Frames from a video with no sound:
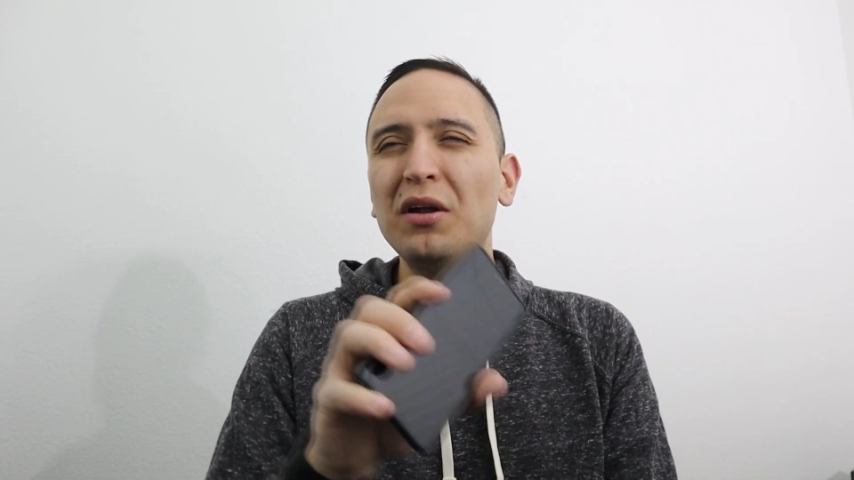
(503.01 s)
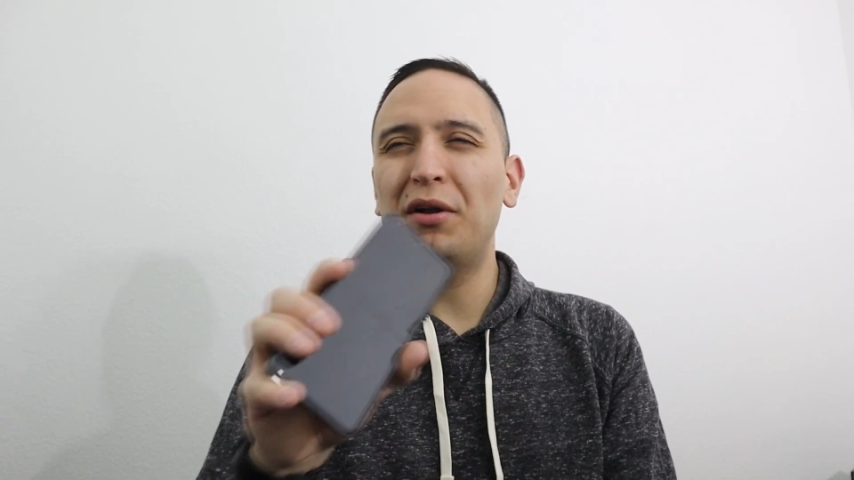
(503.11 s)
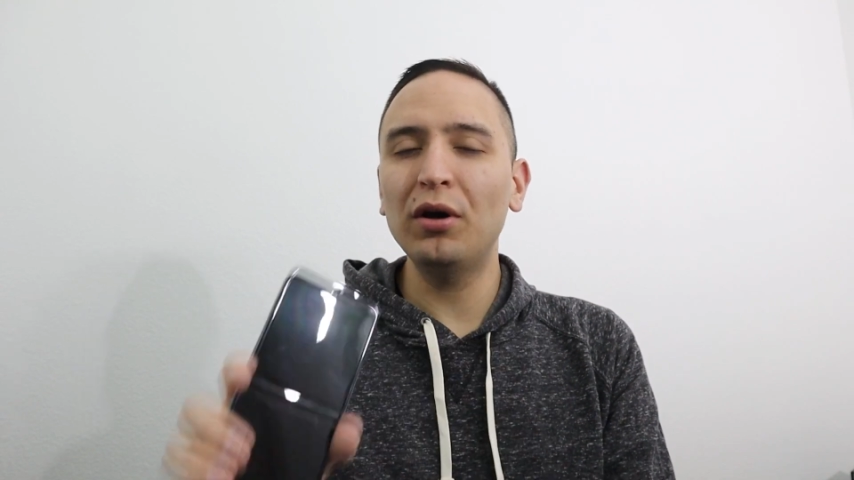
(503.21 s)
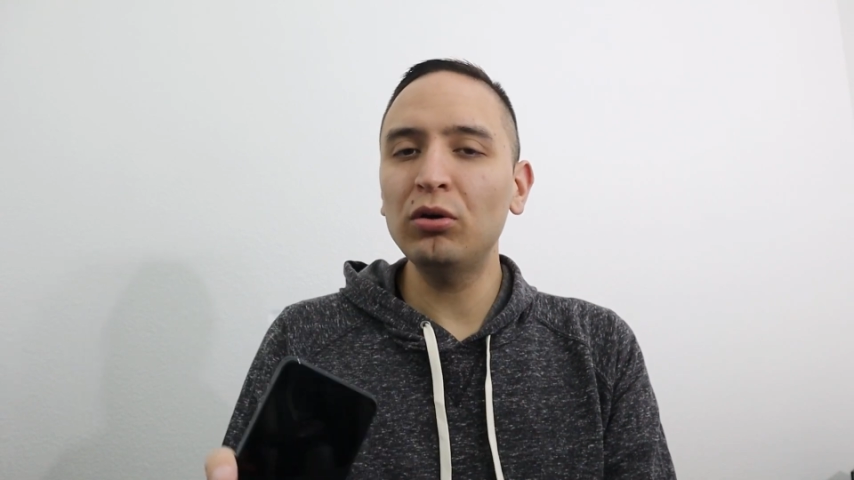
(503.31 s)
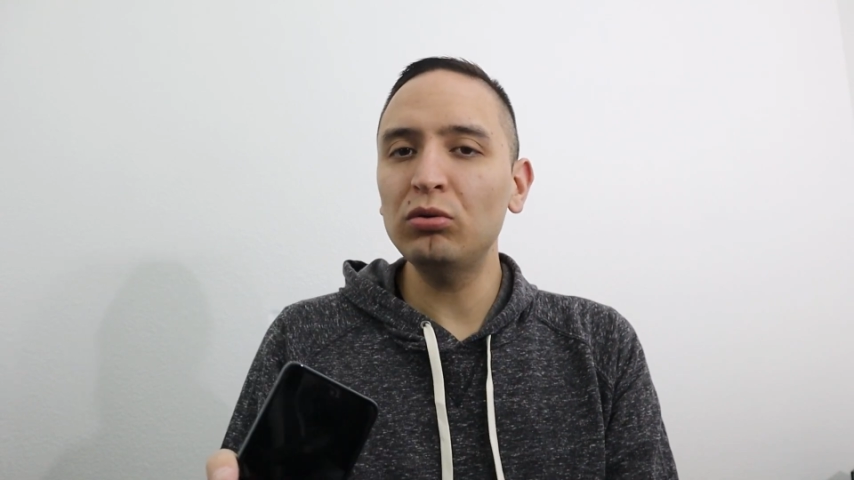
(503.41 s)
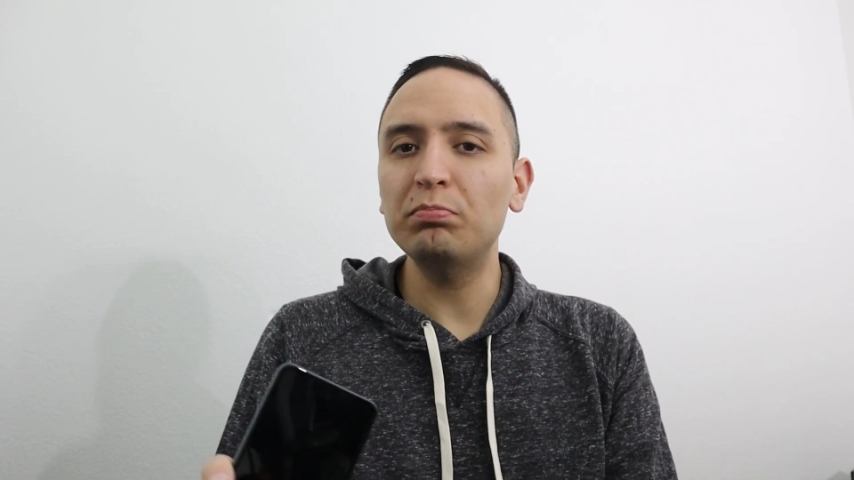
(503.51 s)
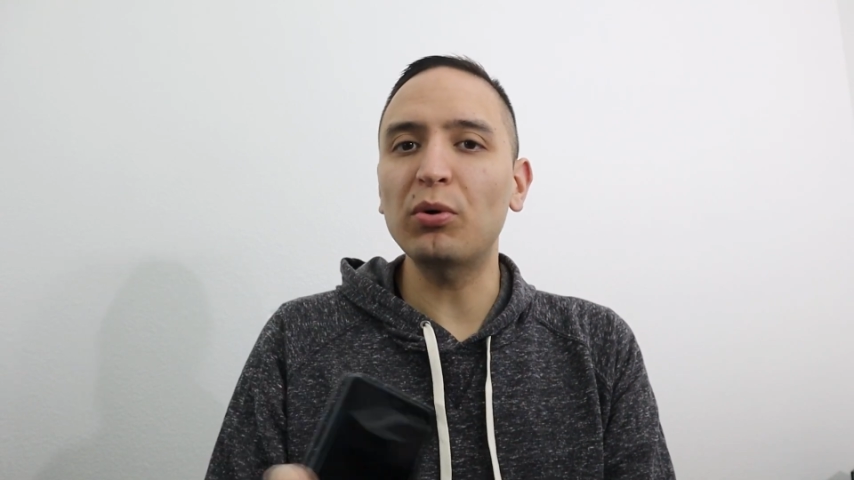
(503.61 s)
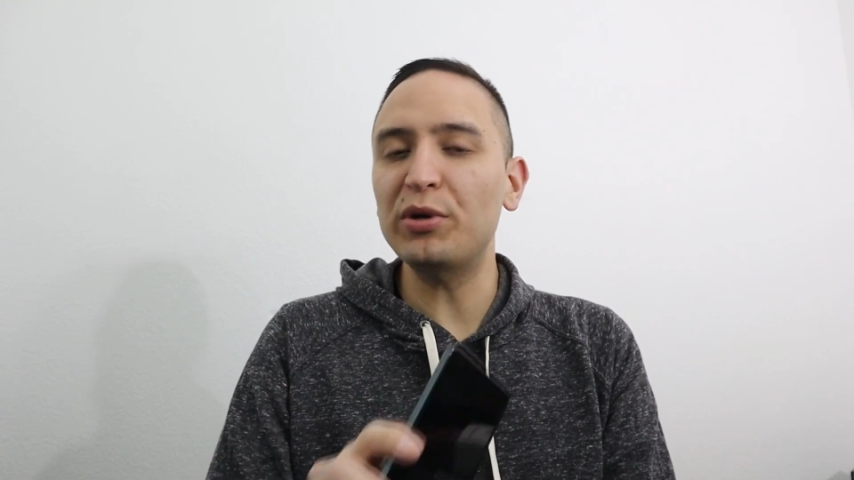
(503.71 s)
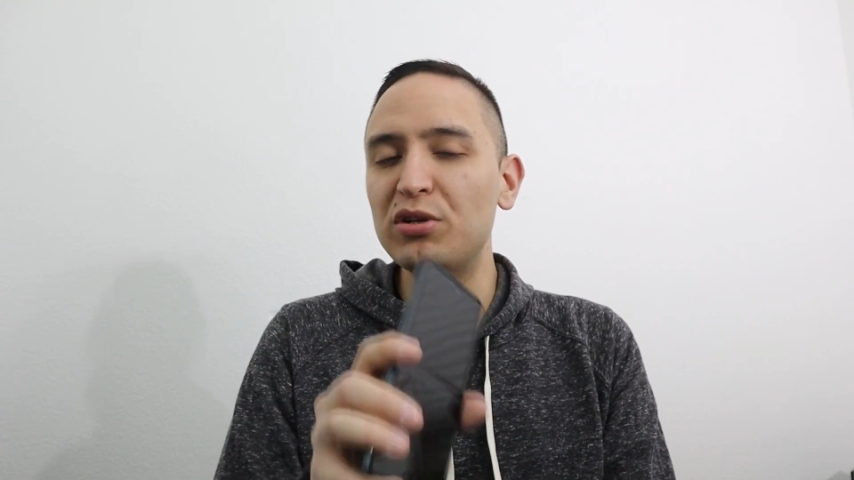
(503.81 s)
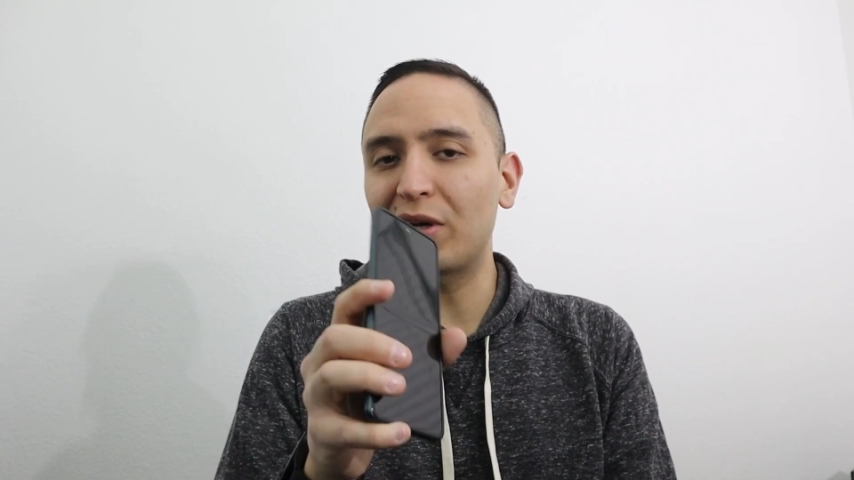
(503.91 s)
No,
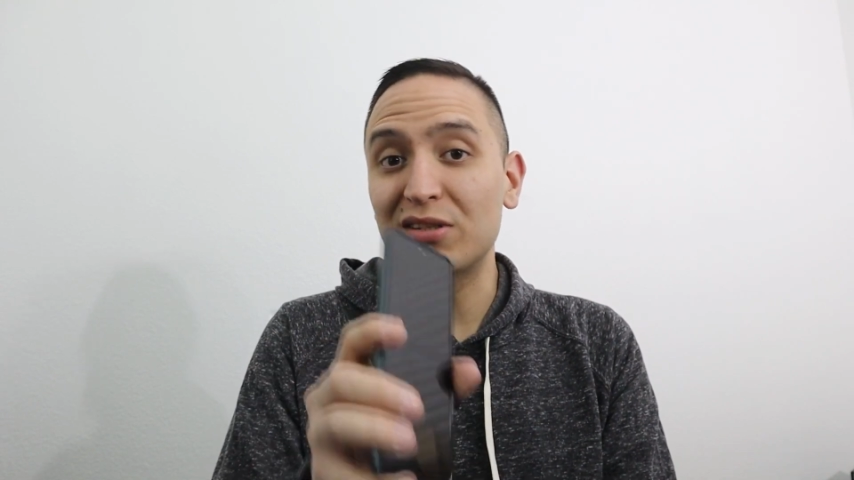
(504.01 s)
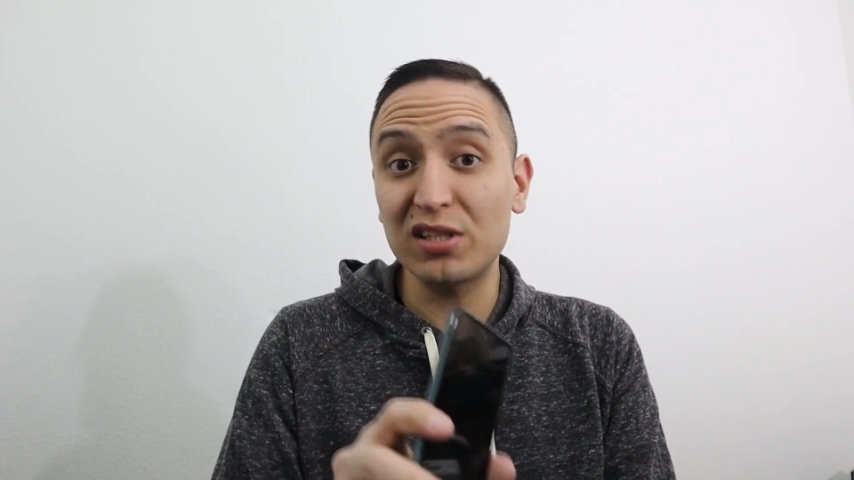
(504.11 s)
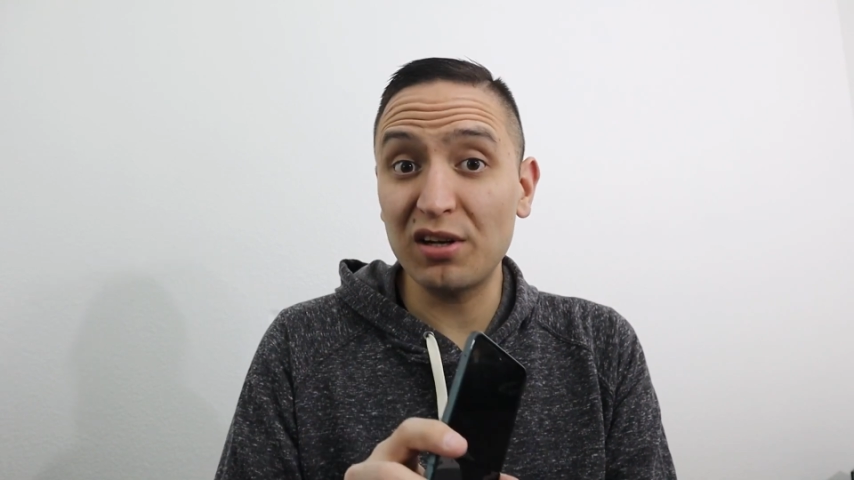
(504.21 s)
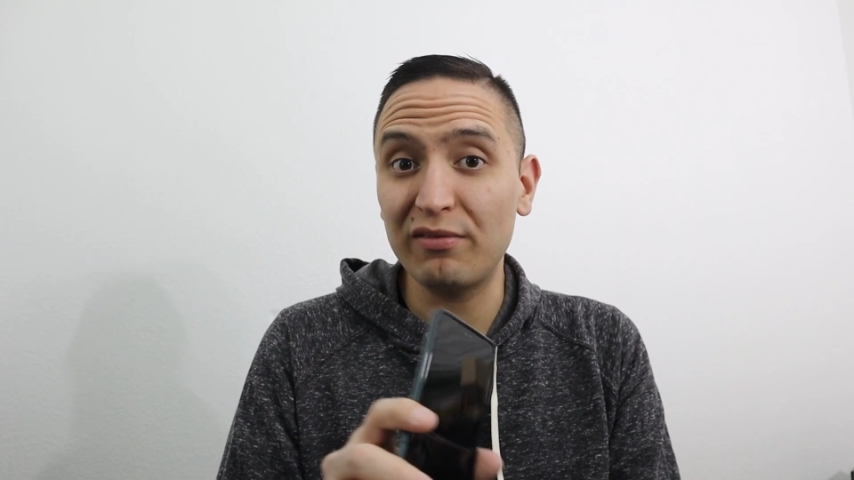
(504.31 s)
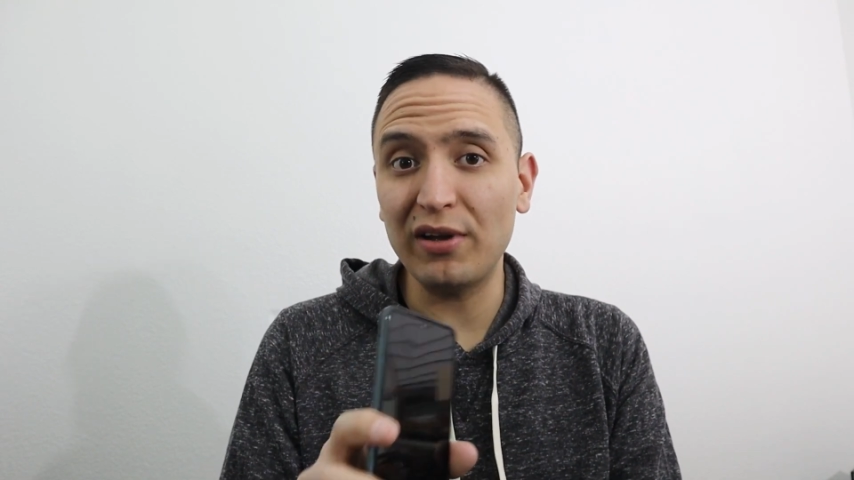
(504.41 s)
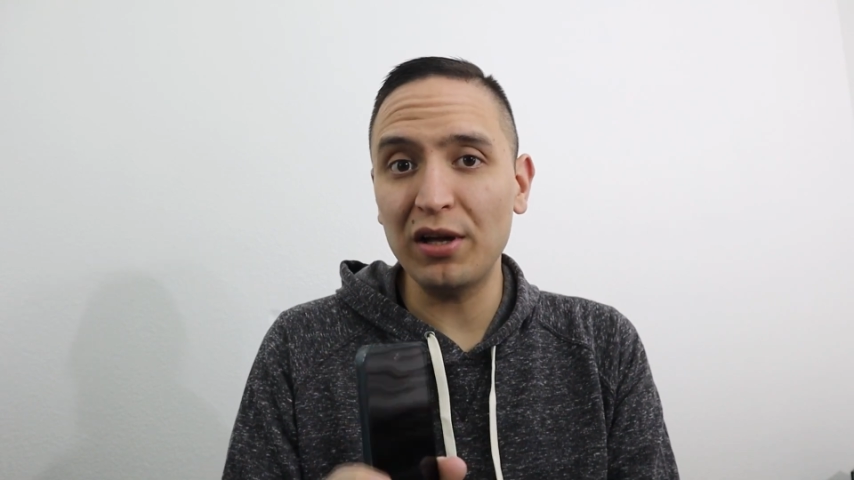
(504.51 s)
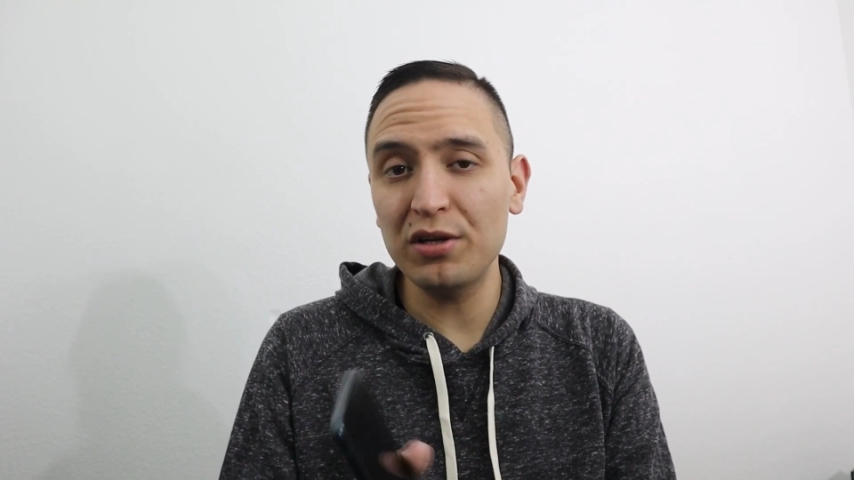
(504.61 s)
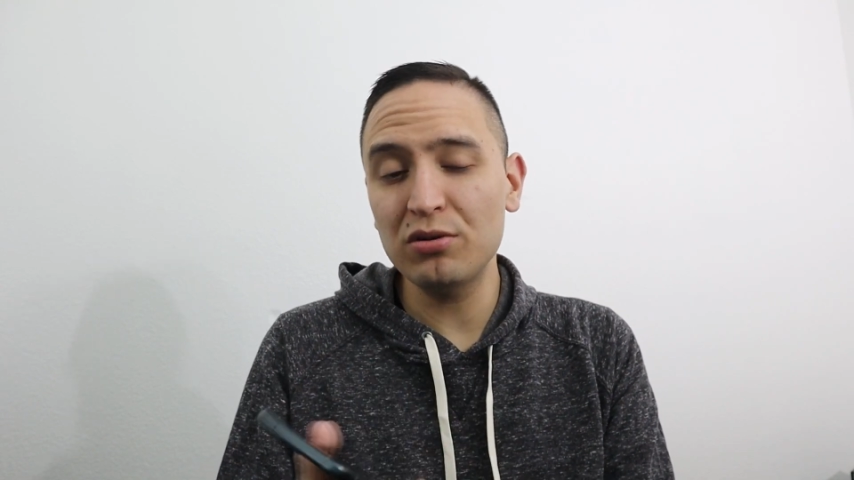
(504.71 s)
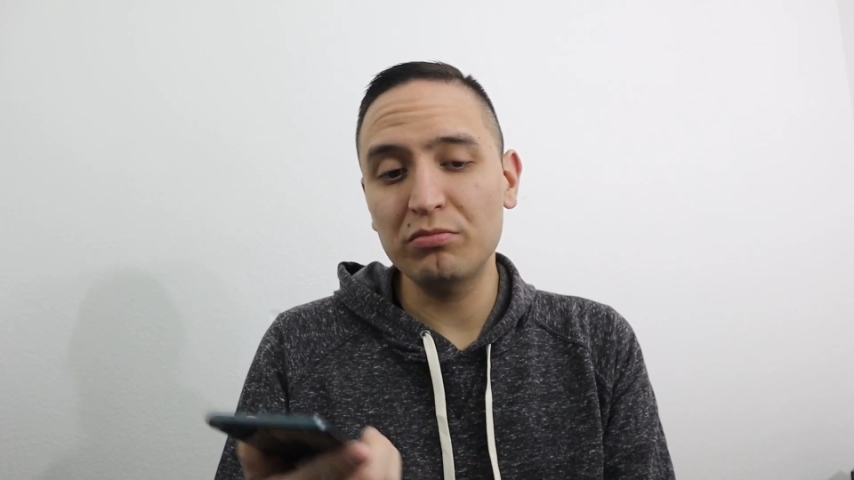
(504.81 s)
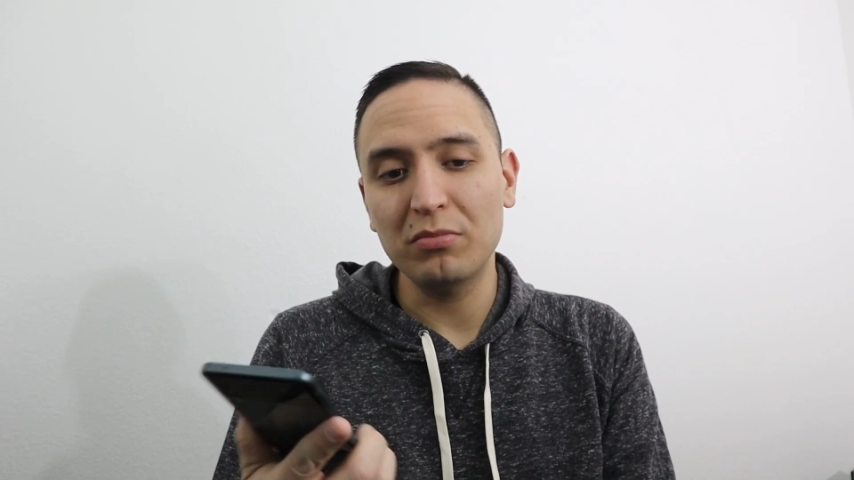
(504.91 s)
but when you consider
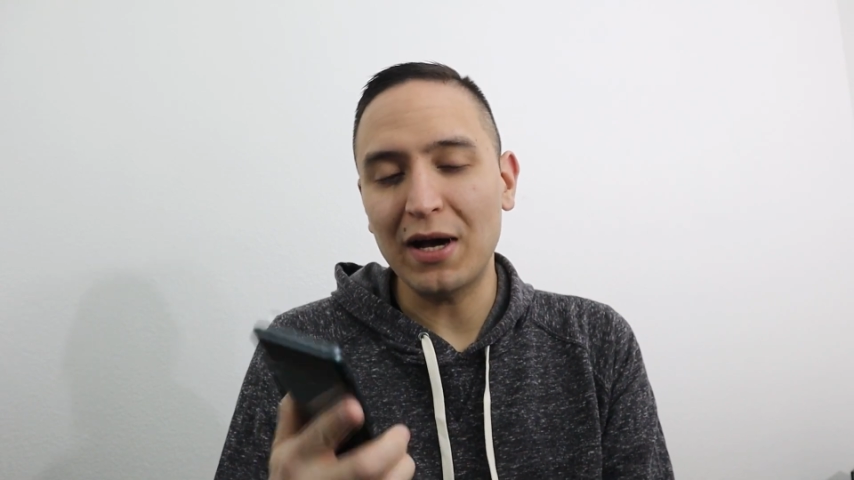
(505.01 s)
value,